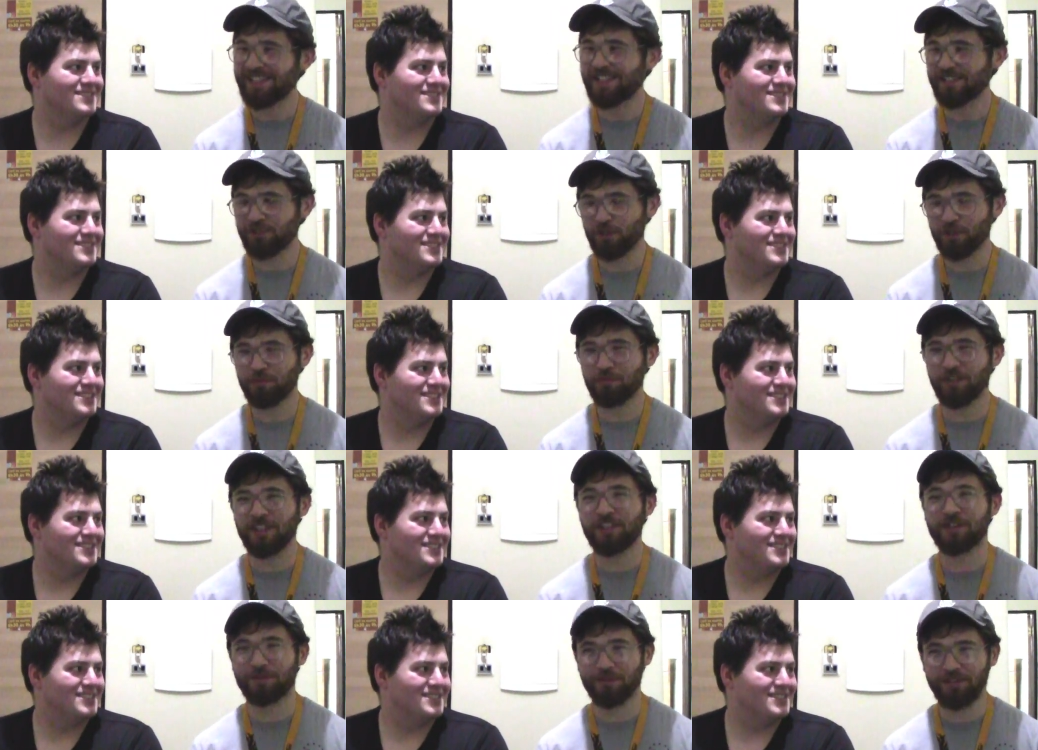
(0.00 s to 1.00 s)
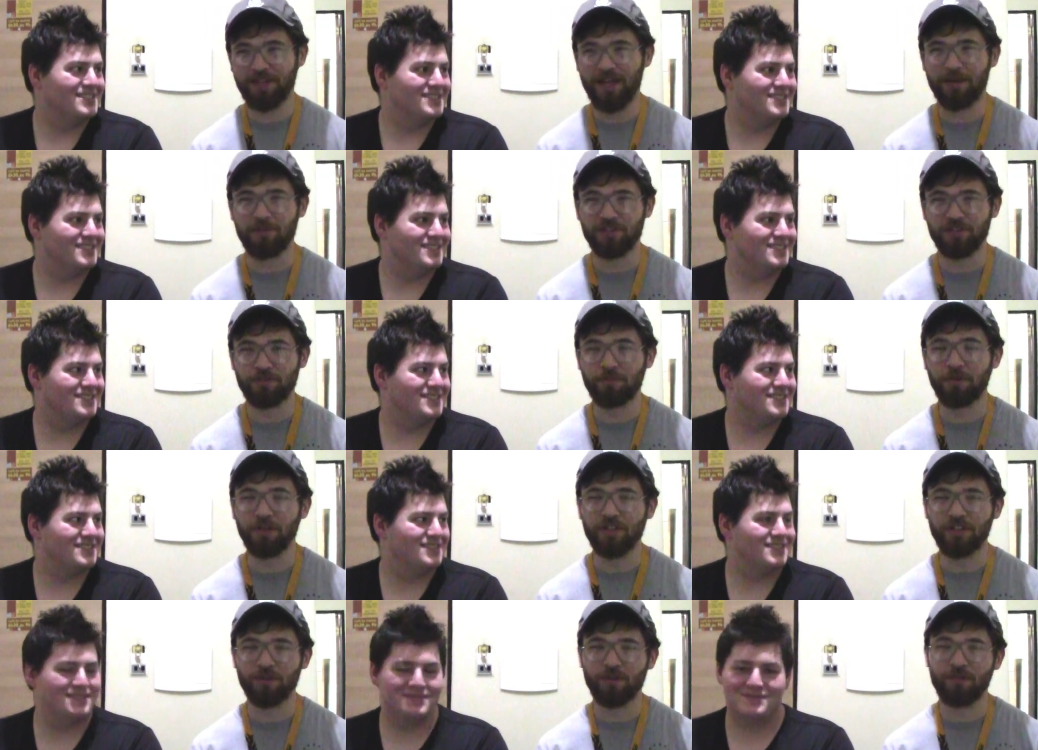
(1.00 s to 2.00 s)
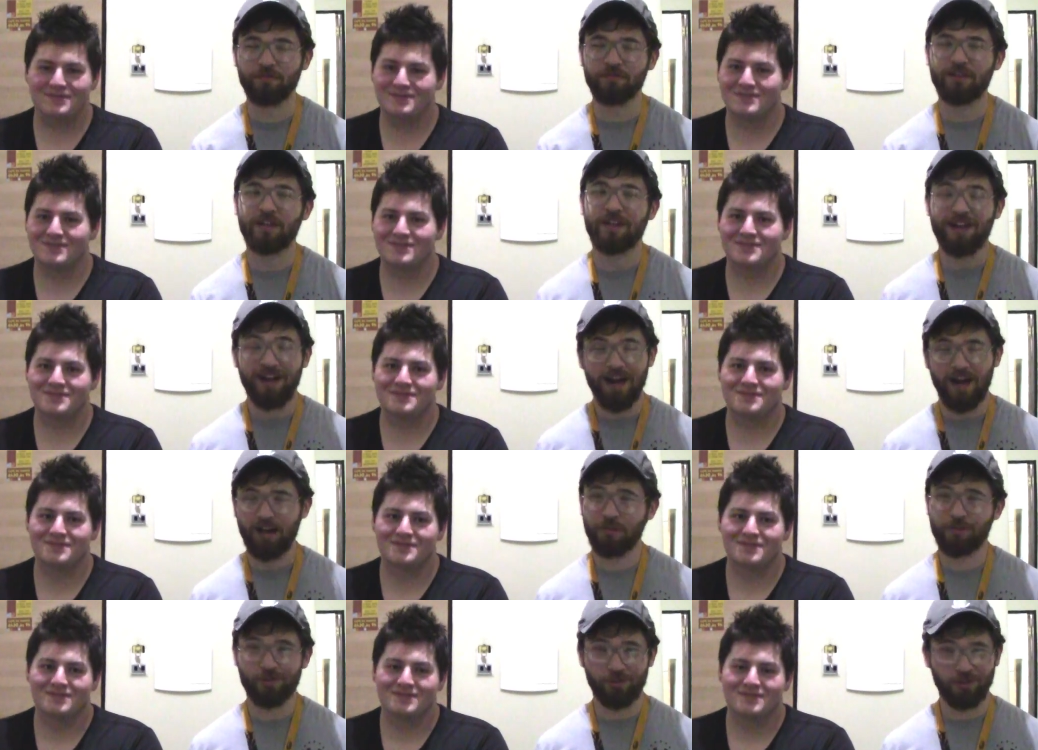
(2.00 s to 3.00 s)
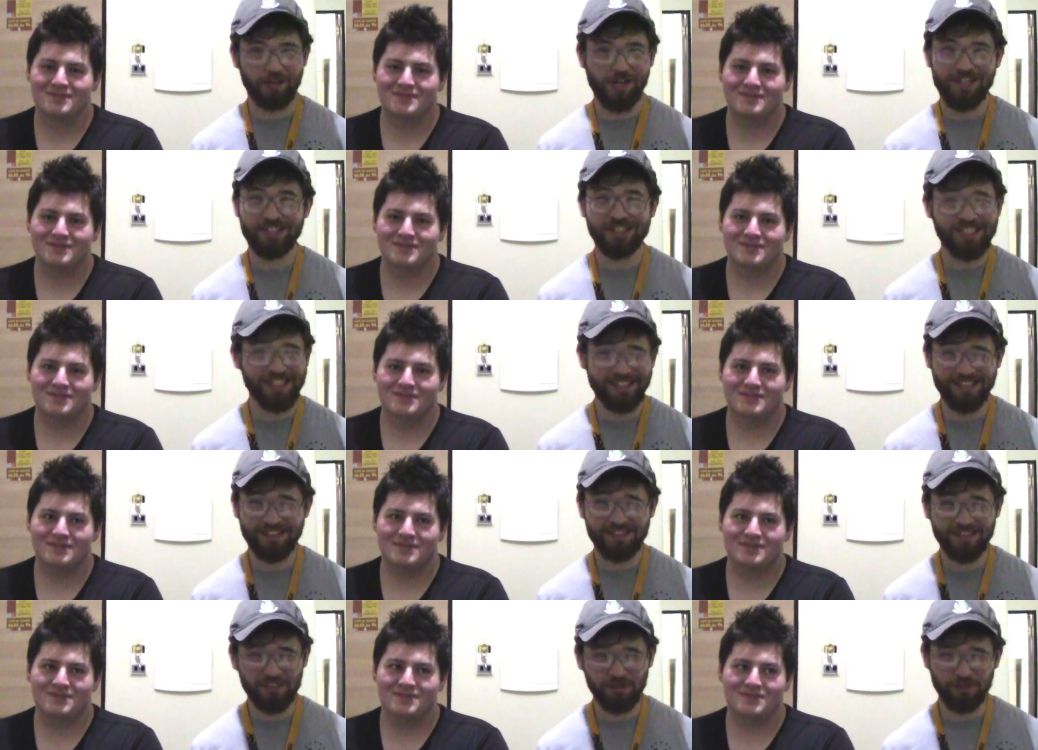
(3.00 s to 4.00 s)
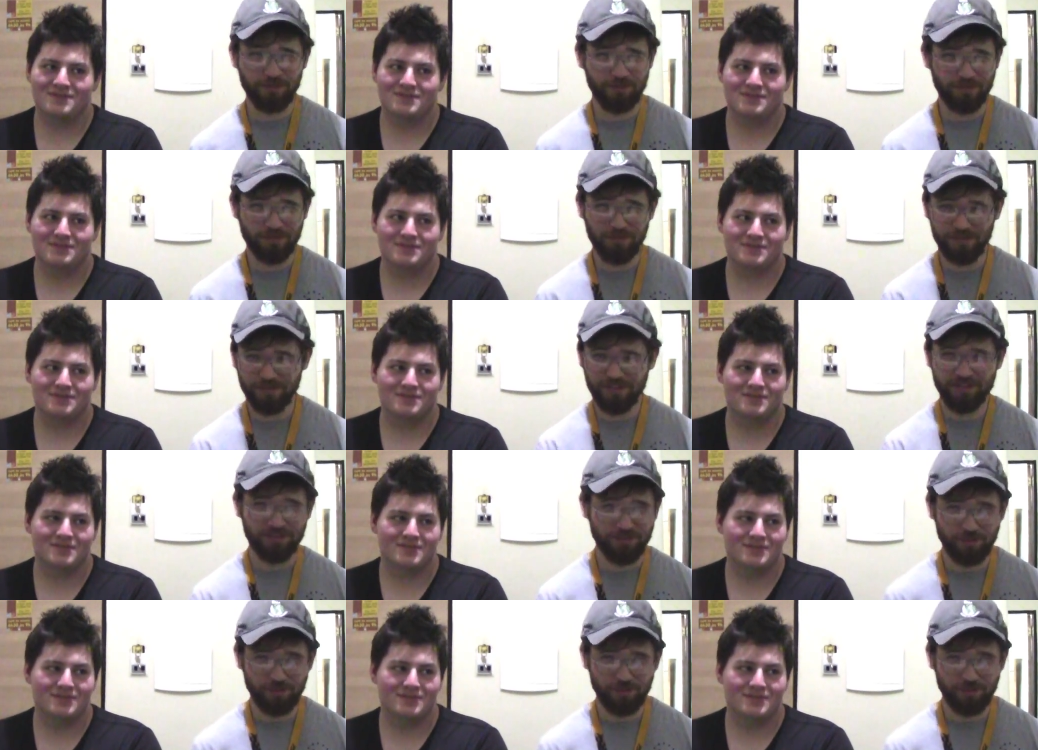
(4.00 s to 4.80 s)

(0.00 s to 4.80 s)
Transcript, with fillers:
Speaker 1: it's hard breaking old habits, but you have either a trash can that you throw it into.